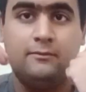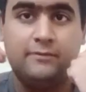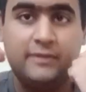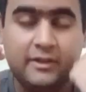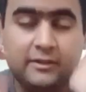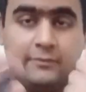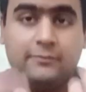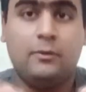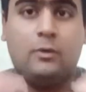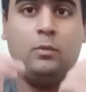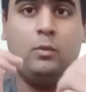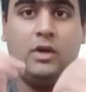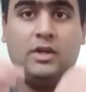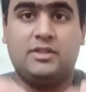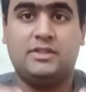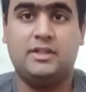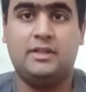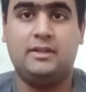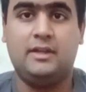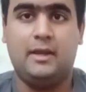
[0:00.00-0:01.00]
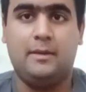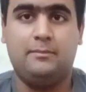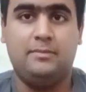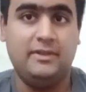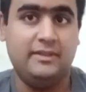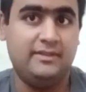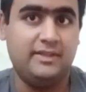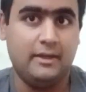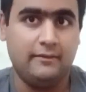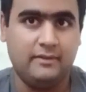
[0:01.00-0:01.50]
Thanks for watching and
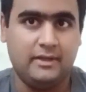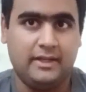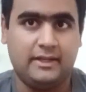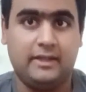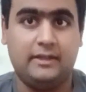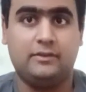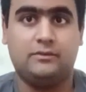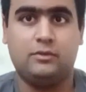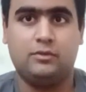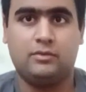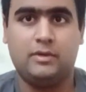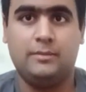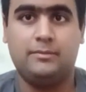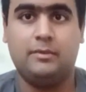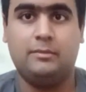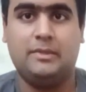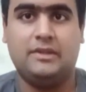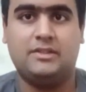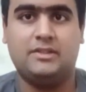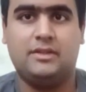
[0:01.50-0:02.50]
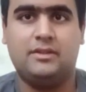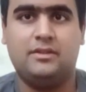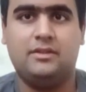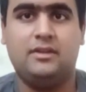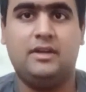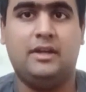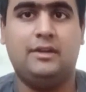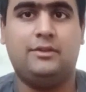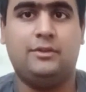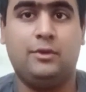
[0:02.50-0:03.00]
please give a like and subscribe to my channel
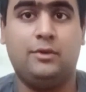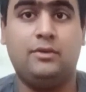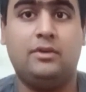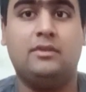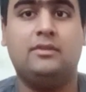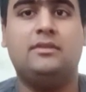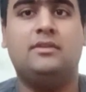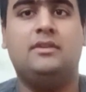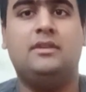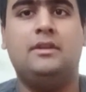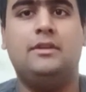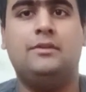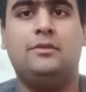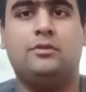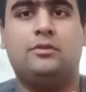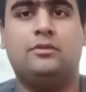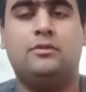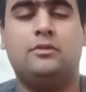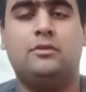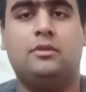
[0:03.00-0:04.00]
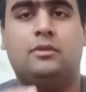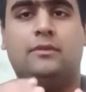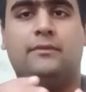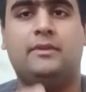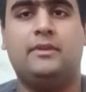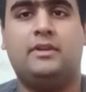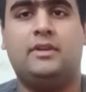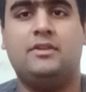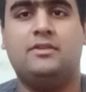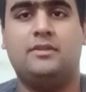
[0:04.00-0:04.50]
and turn on the not
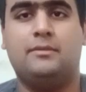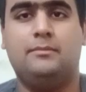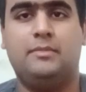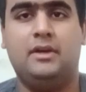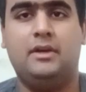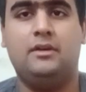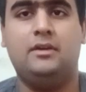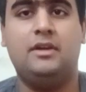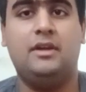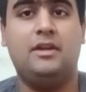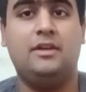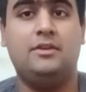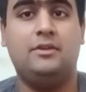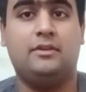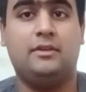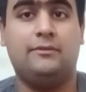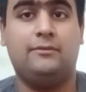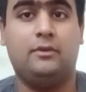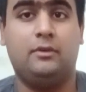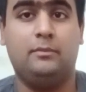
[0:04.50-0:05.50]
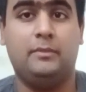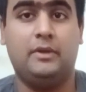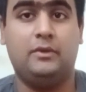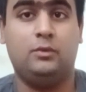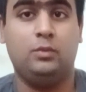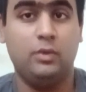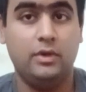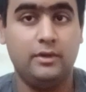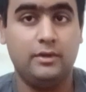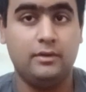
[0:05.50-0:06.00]
notification bell and you can follow me on
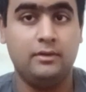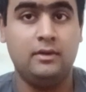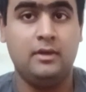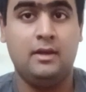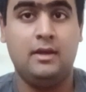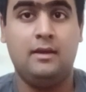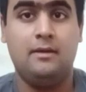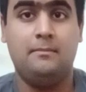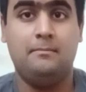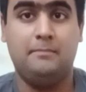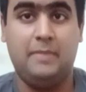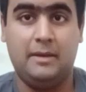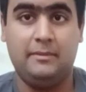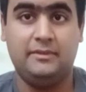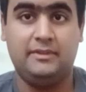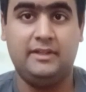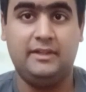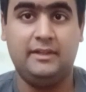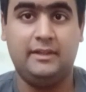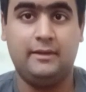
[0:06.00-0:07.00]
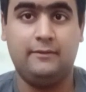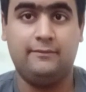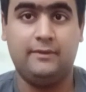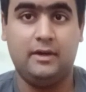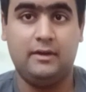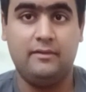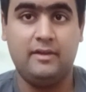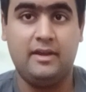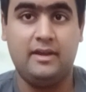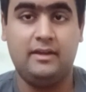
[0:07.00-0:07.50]
Twitter,
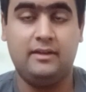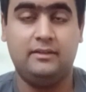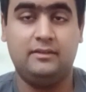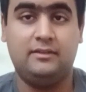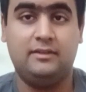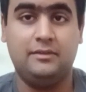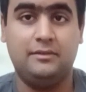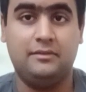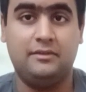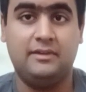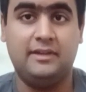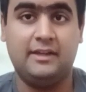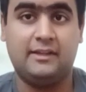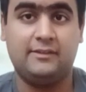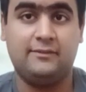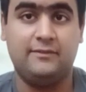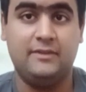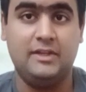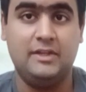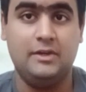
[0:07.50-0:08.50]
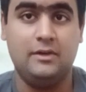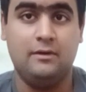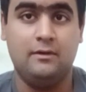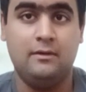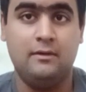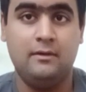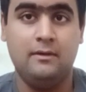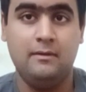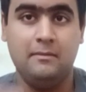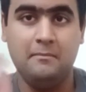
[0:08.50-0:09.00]
BatmanTDK5 and see you next video.
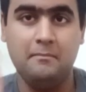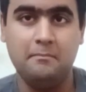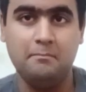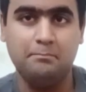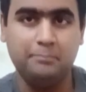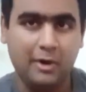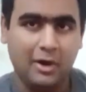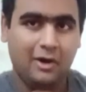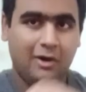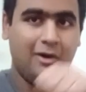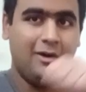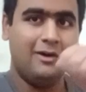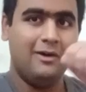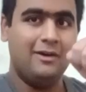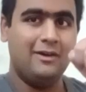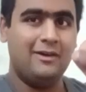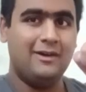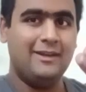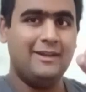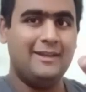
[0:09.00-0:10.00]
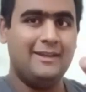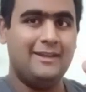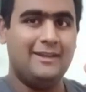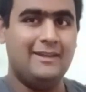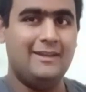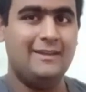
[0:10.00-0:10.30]
Bye!